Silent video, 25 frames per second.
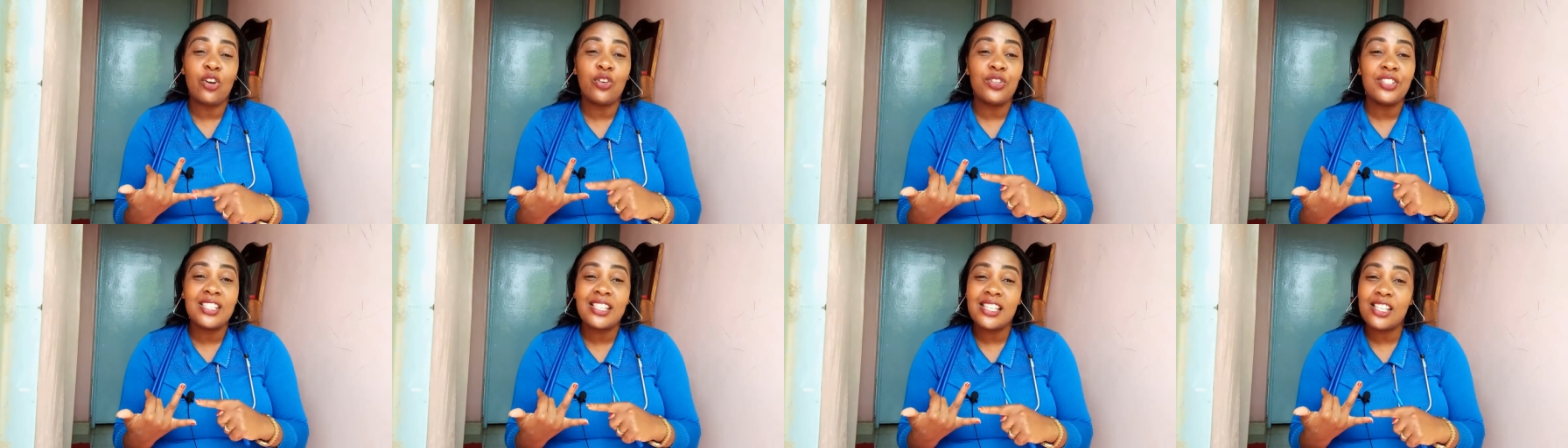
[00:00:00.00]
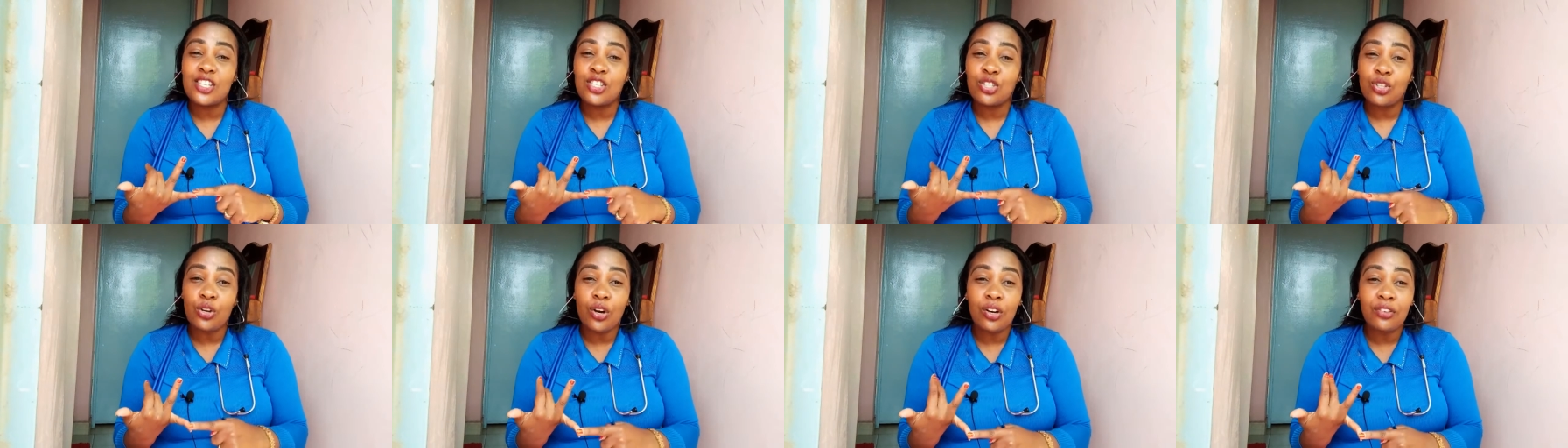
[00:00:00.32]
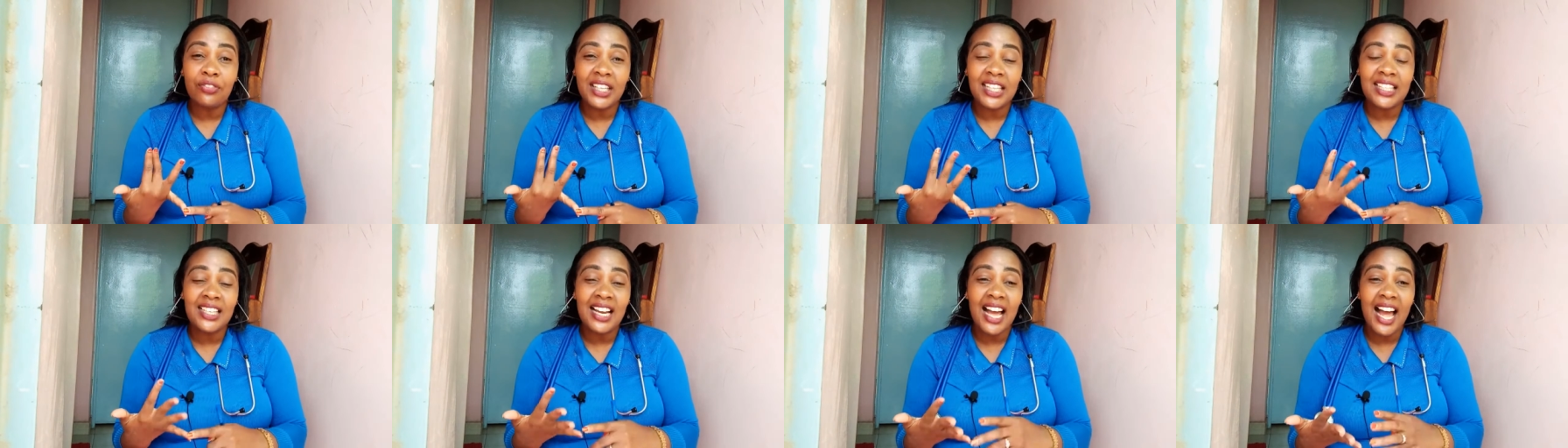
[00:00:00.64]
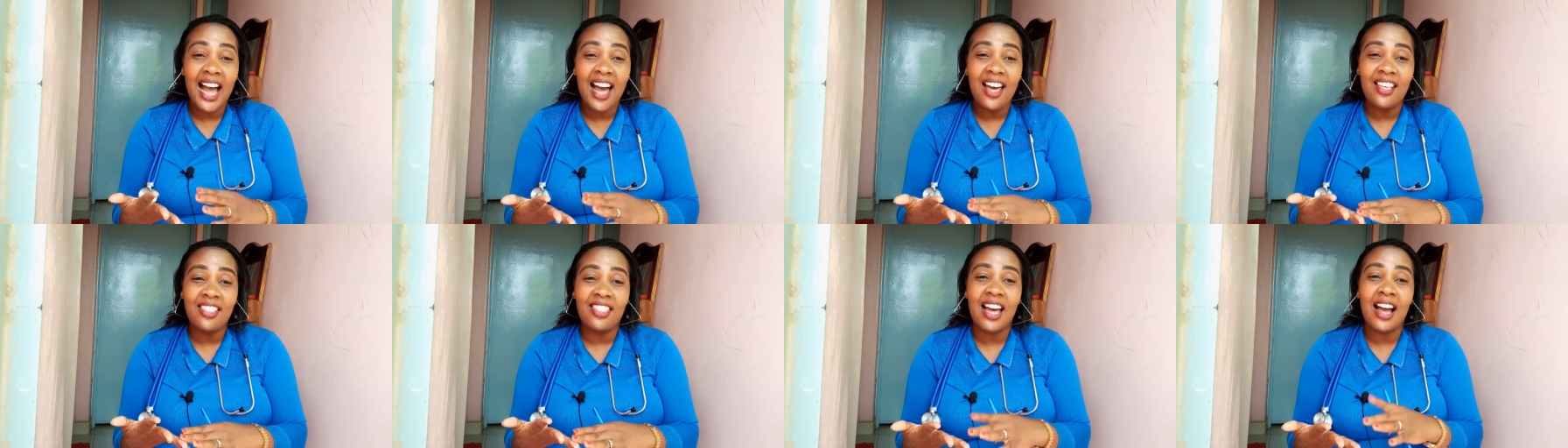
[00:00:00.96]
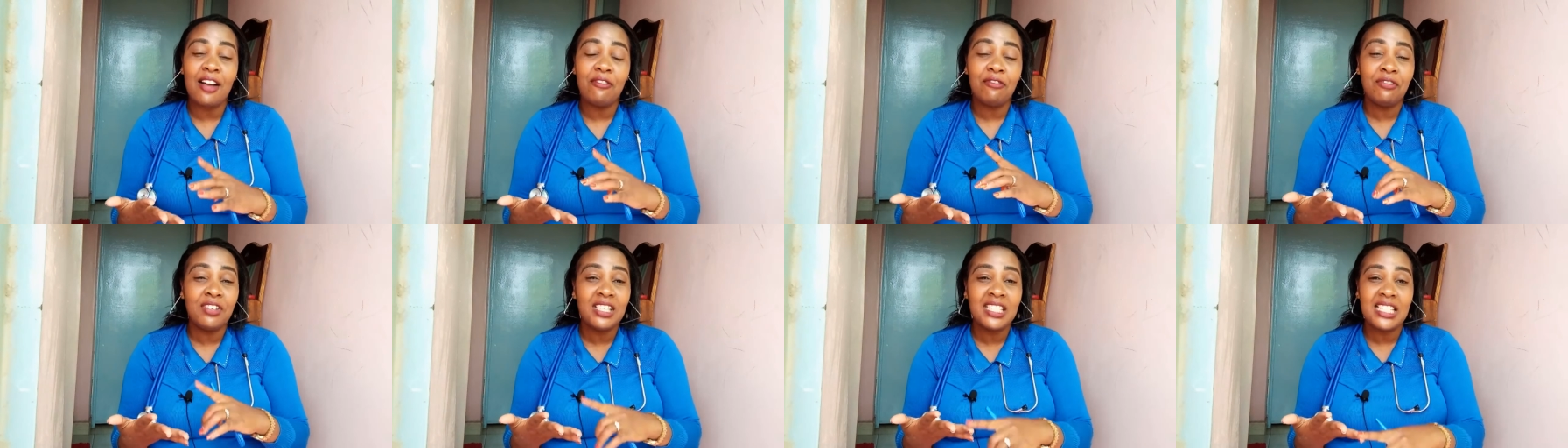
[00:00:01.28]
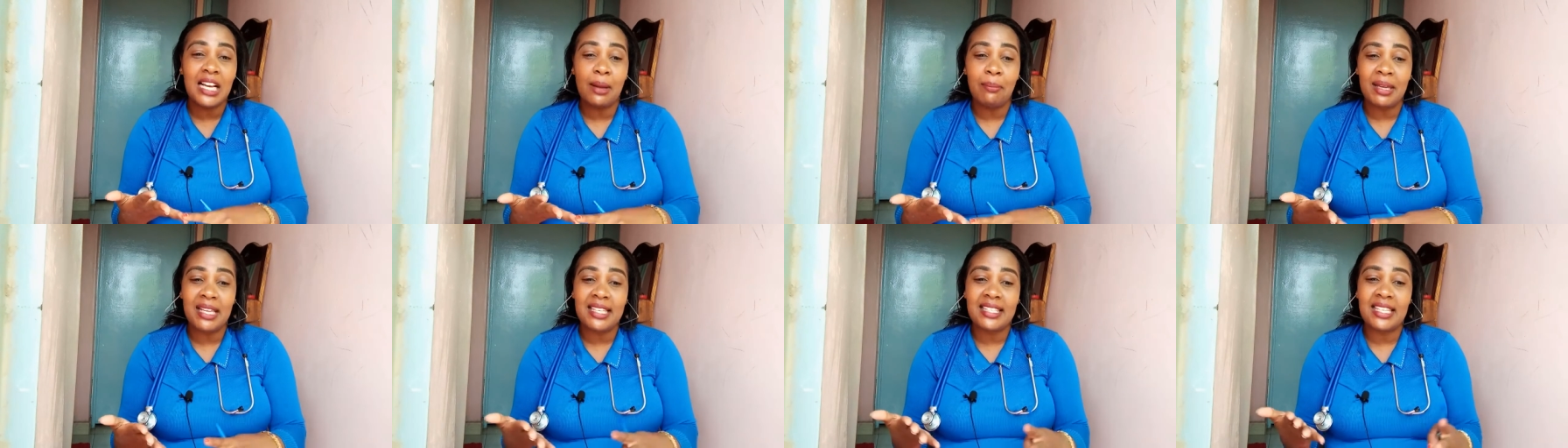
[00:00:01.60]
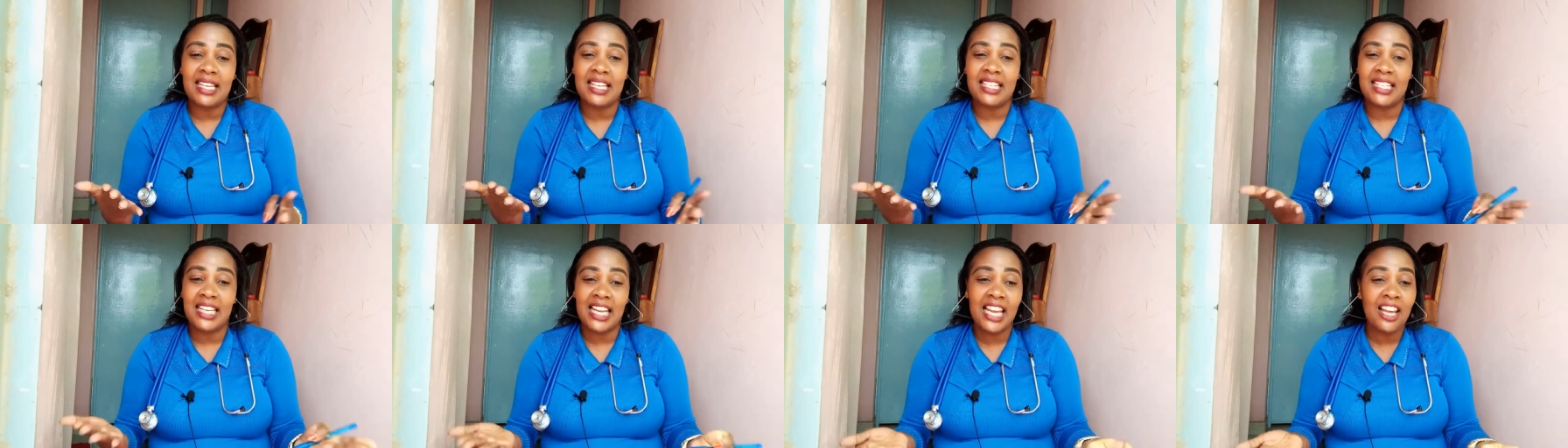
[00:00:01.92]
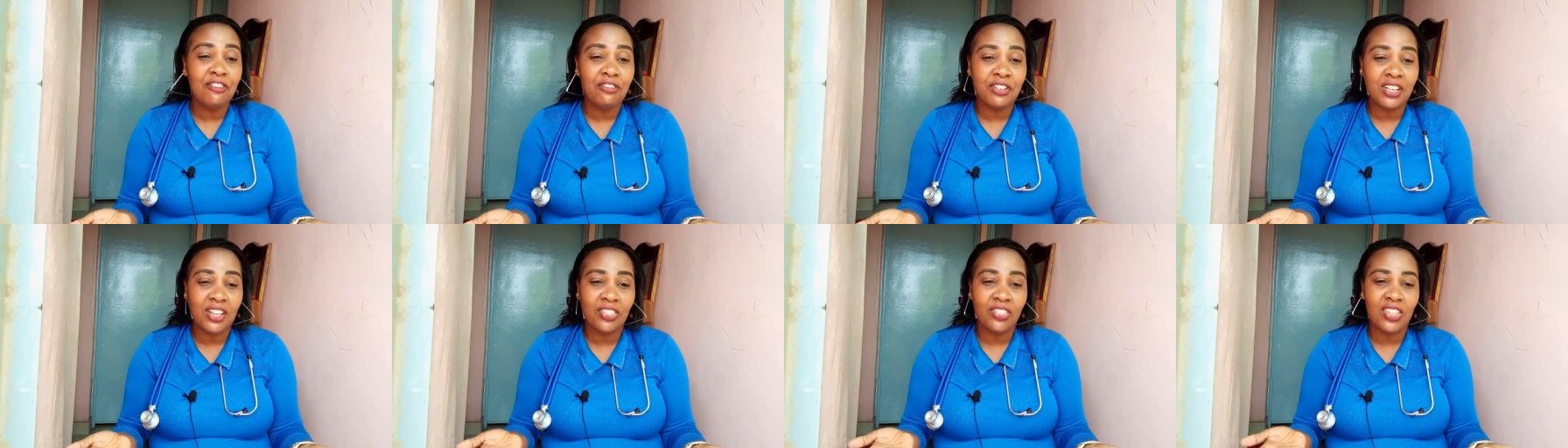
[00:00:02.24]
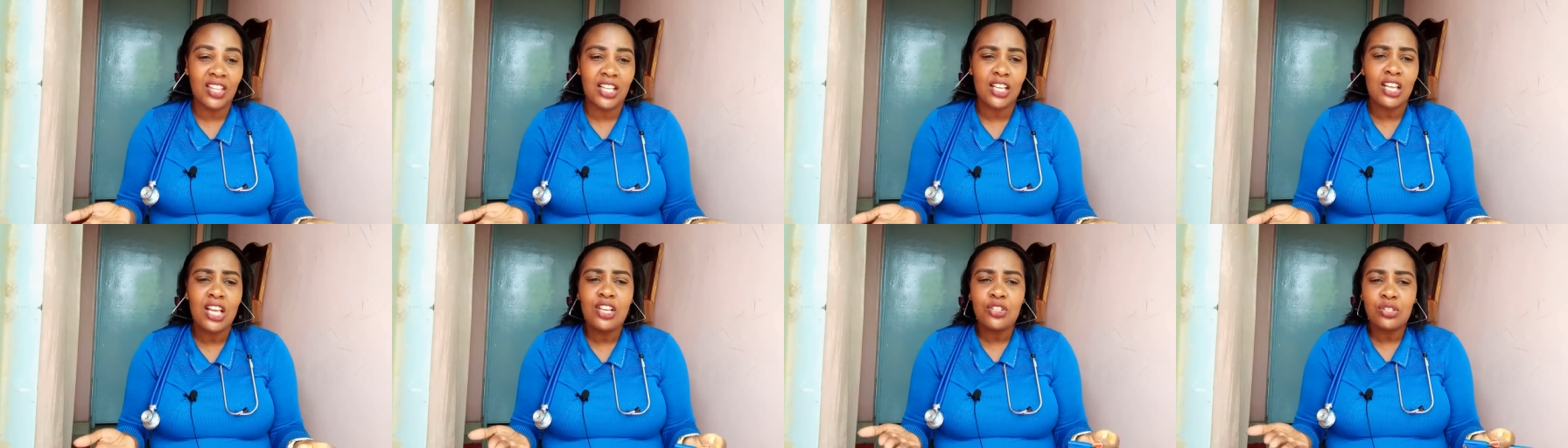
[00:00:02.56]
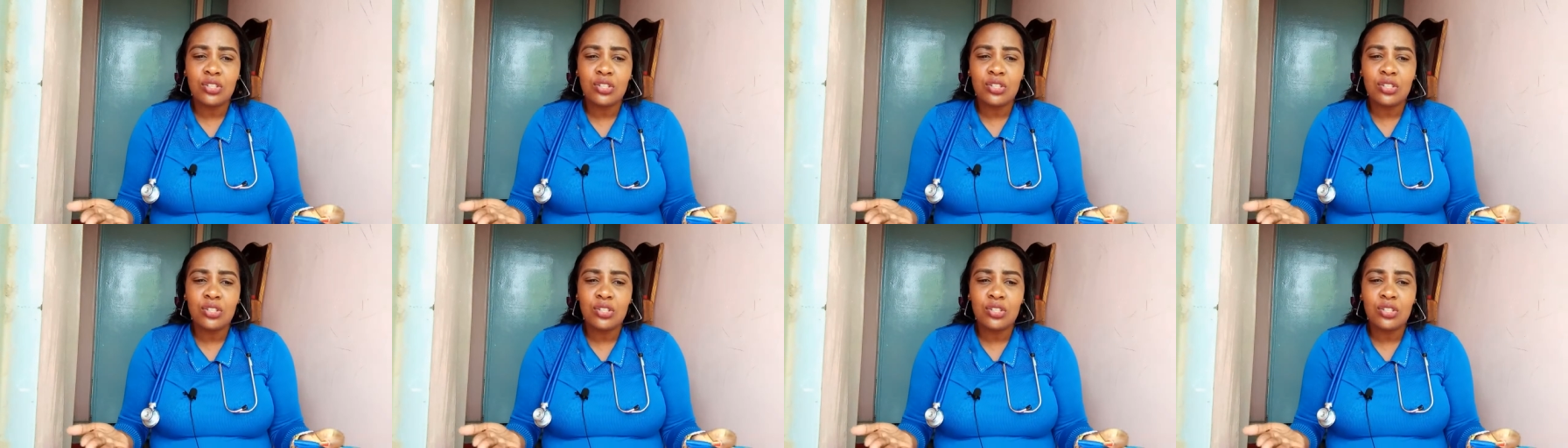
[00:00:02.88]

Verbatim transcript: consists of and other vitamins and everything.